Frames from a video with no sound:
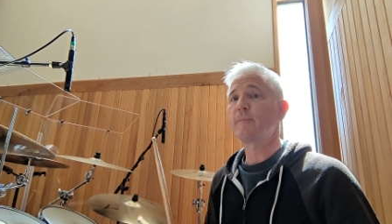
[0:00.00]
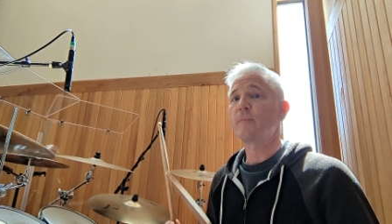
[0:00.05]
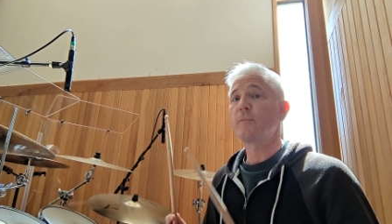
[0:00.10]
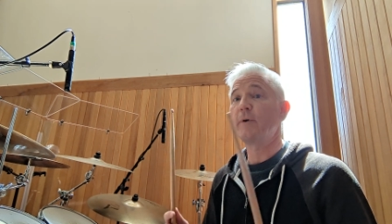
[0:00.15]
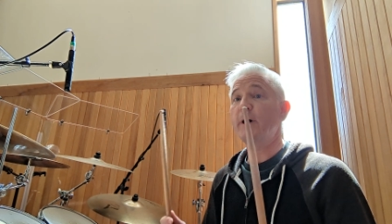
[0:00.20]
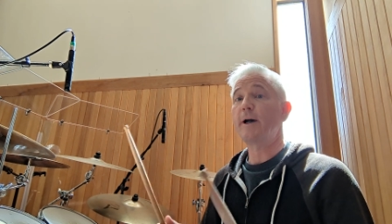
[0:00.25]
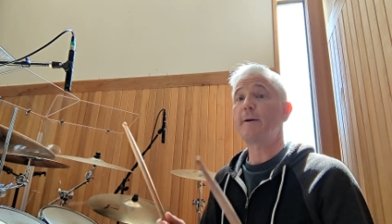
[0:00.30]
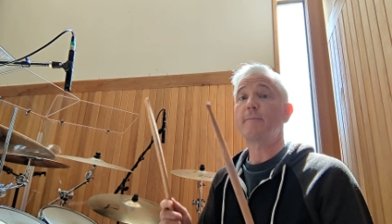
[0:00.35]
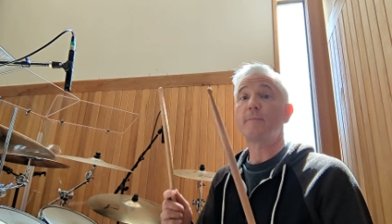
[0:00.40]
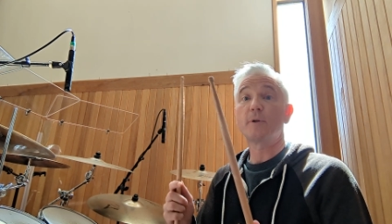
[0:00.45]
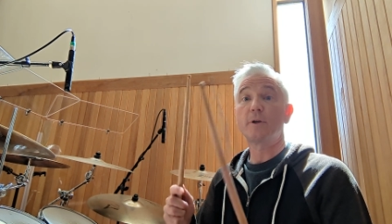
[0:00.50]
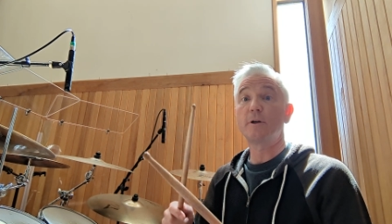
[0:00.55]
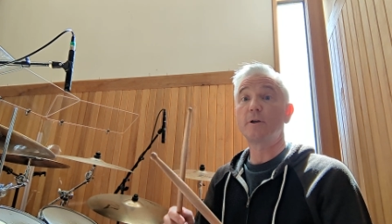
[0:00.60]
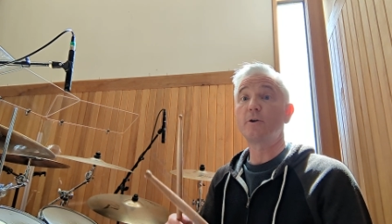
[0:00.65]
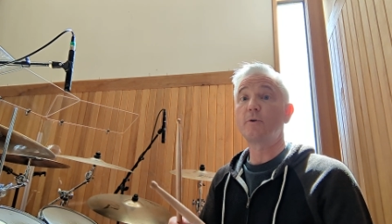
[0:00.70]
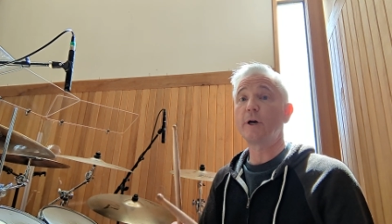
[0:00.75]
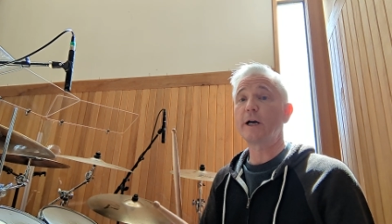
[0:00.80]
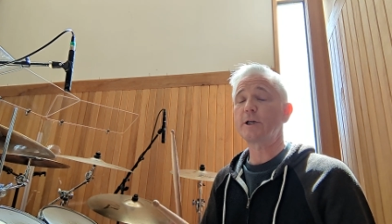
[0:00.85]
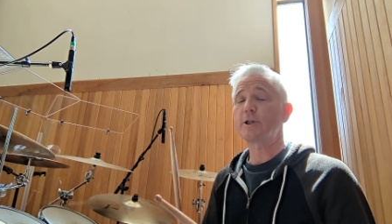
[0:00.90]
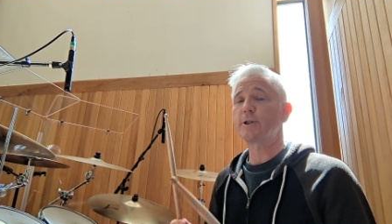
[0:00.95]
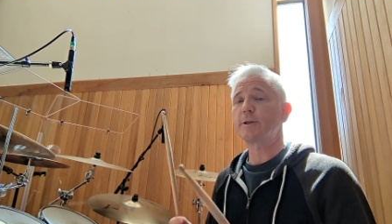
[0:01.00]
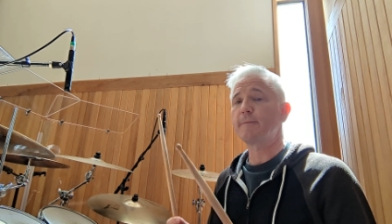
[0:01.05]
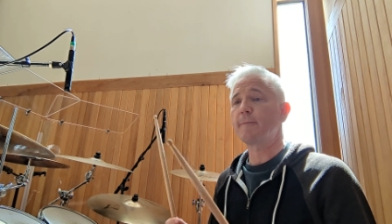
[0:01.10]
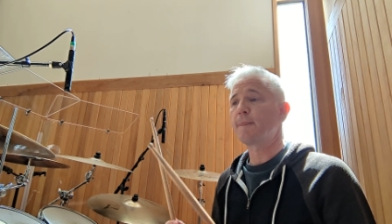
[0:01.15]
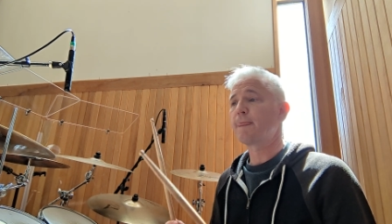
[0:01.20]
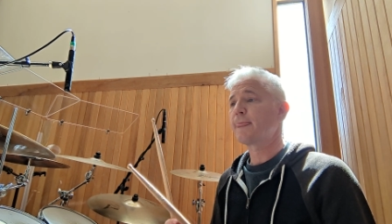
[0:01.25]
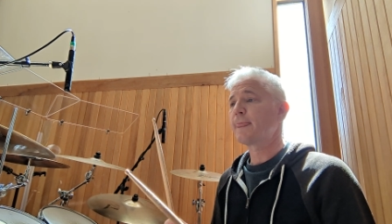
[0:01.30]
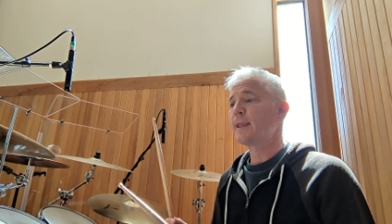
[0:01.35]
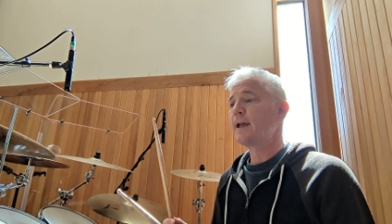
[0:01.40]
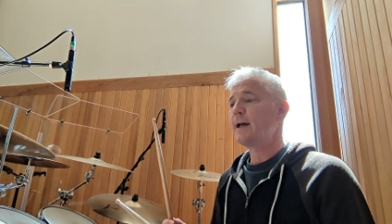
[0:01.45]
Well, good question.
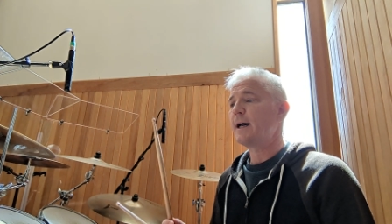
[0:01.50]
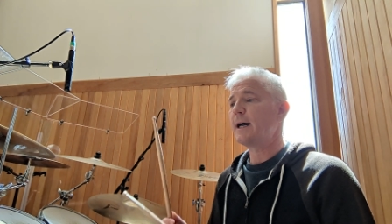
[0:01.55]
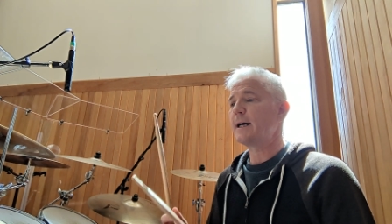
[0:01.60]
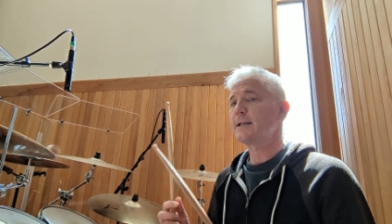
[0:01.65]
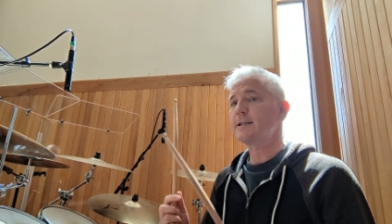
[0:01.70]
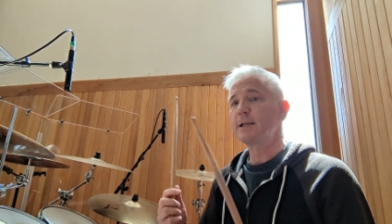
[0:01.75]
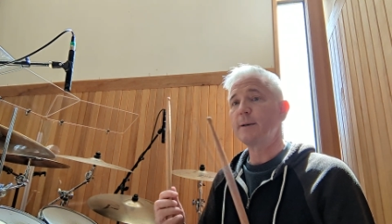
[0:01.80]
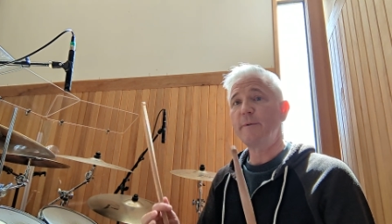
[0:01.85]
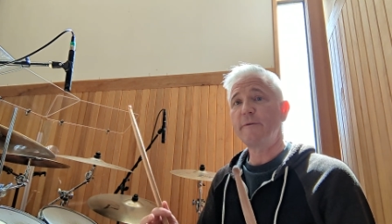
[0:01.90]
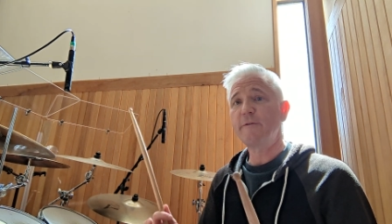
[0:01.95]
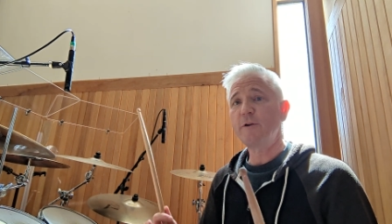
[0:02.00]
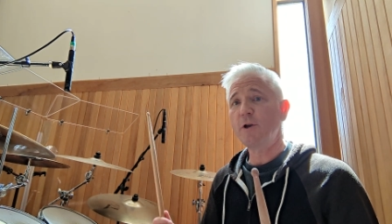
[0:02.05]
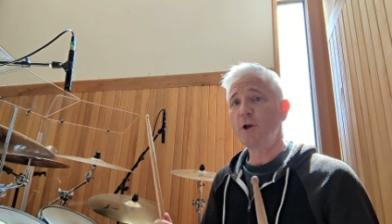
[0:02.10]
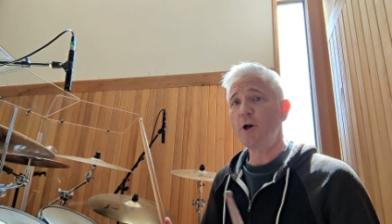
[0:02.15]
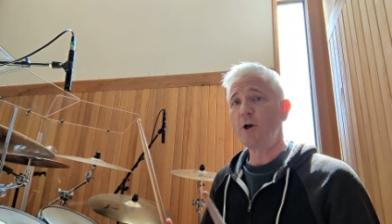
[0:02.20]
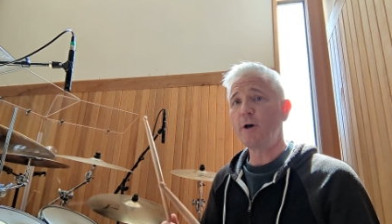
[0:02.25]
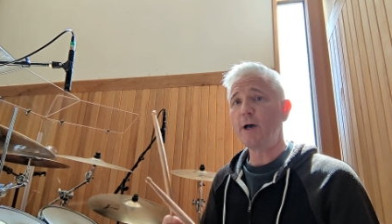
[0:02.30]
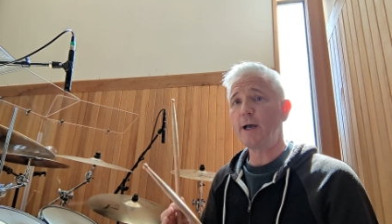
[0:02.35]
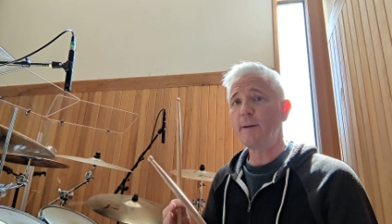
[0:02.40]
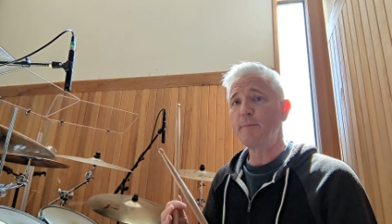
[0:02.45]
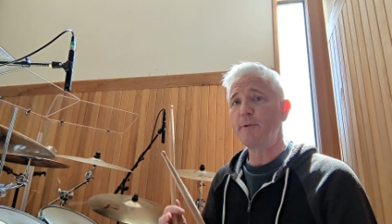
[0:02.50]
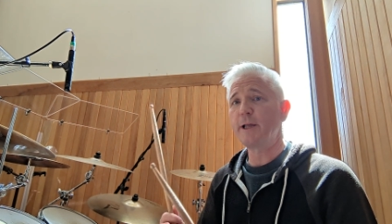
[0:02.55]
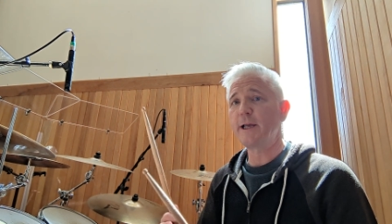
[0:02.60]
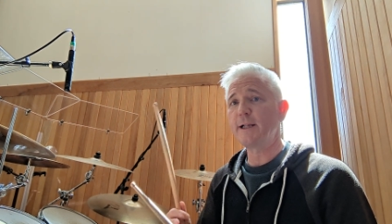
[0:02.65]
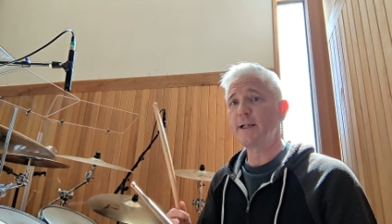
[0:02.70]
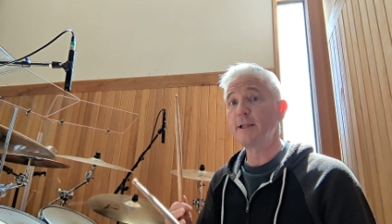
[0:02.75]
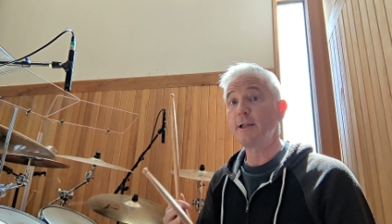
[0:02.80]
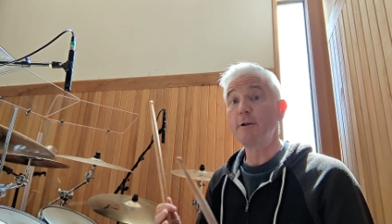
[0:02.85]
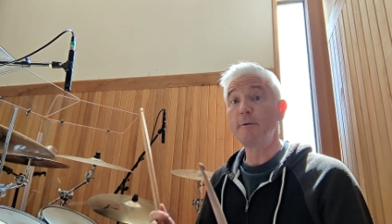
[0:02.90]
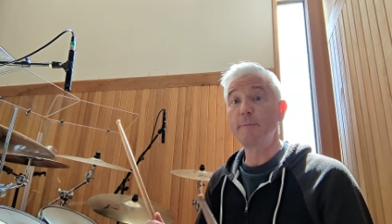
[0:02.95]
Uh, some of you know I play
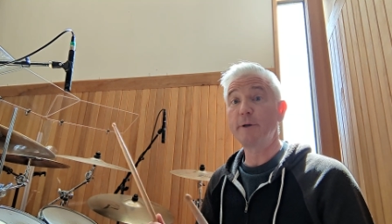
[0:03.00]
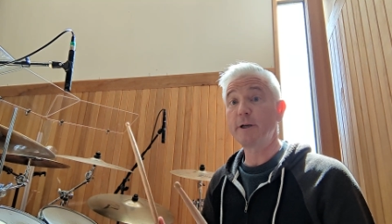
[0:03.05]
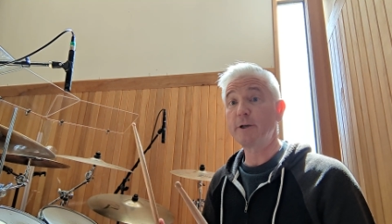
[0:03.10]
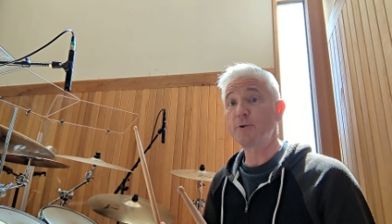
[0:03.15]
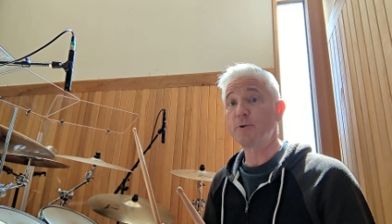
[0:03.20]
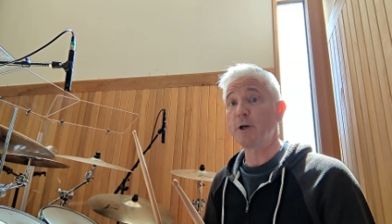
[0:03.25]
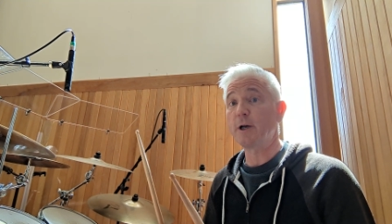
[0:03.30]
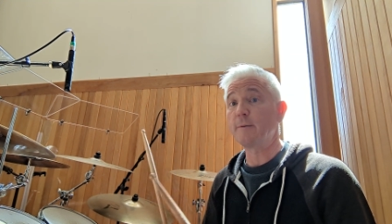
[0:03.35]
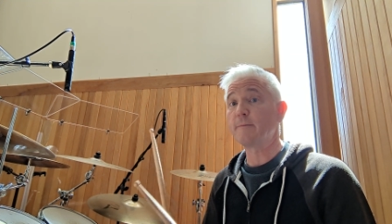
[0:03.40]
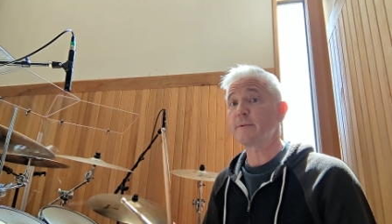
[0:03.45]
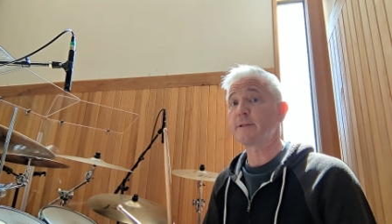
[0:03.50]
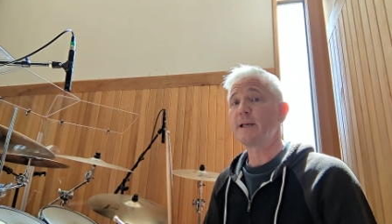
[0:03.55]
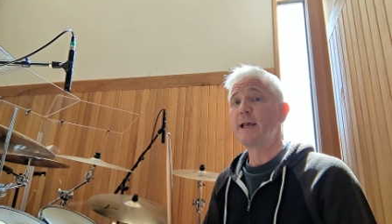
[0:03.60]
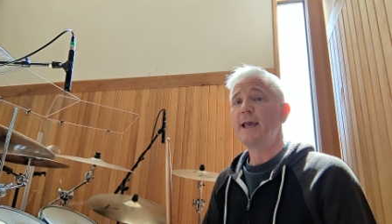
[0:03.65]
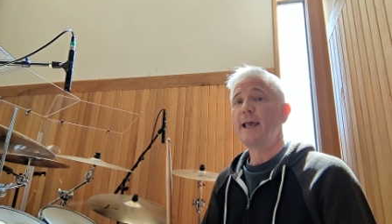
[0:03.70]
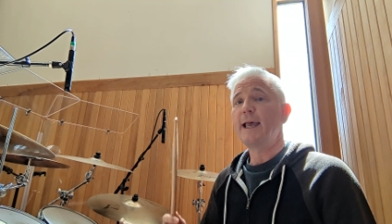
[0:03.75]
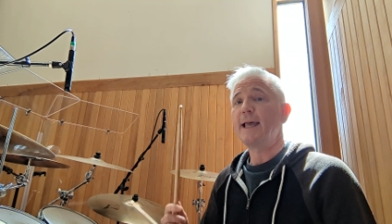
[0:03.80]
a little bit of drums,